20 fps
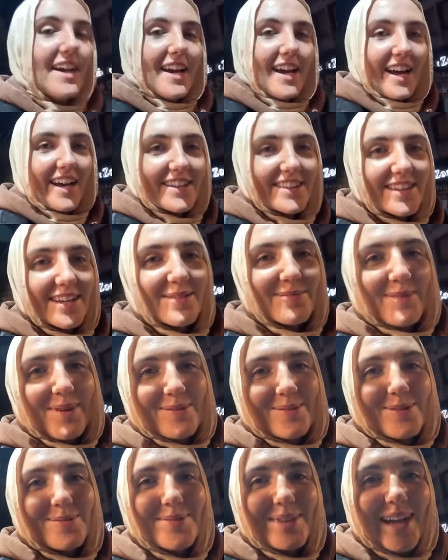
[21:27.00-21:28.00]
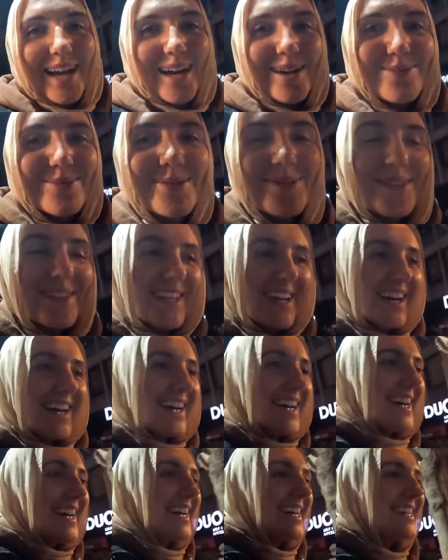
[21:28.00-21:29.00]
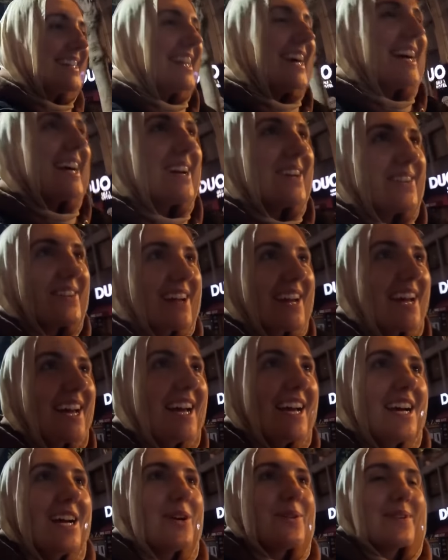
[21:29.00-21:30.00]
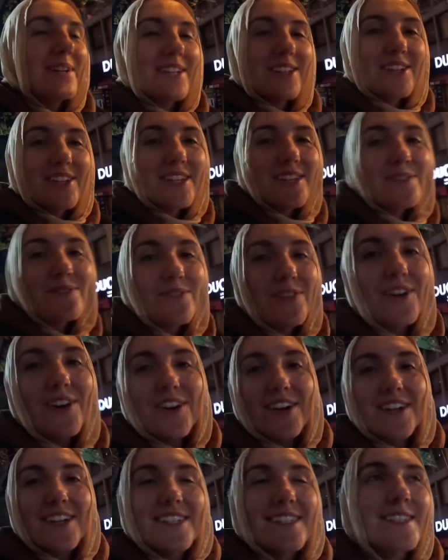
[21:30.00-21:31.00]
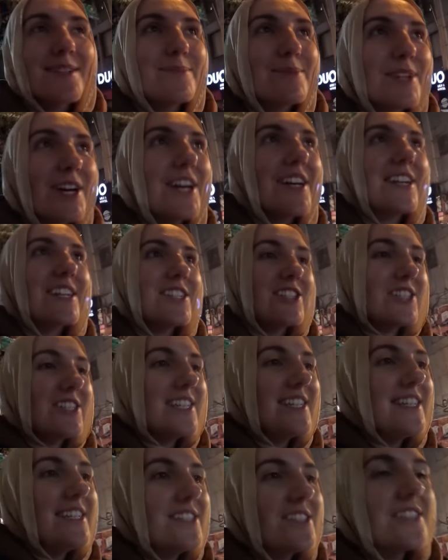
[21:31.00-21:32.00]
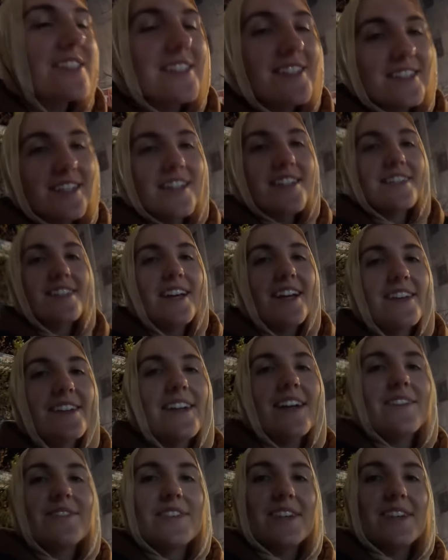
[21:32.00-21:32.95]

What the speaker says: I think mum will be happy with that. Now we're looking for some Turkish tea just to sit down and